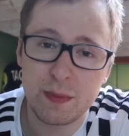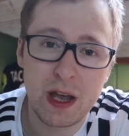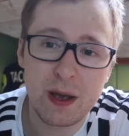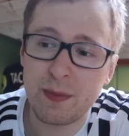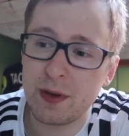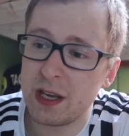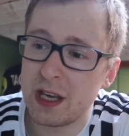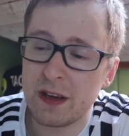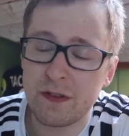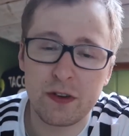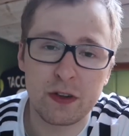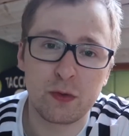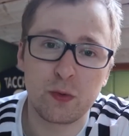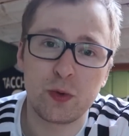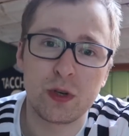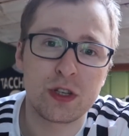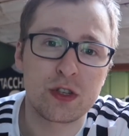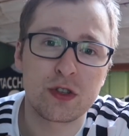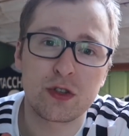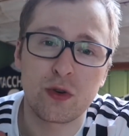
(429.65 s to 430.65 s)
Maybe
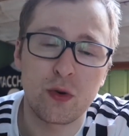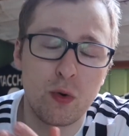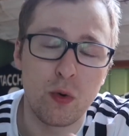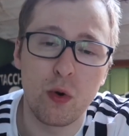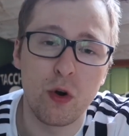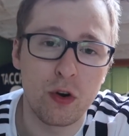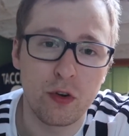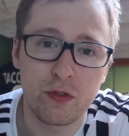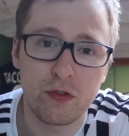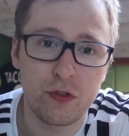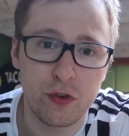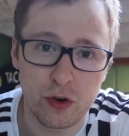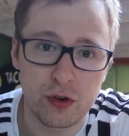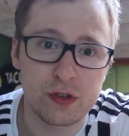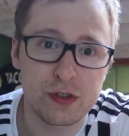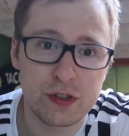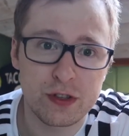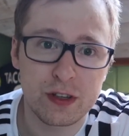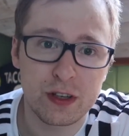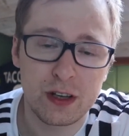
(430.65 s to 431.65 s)
even we score
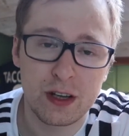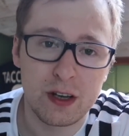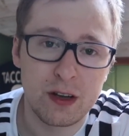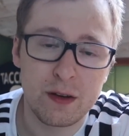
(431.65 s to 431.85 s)
first.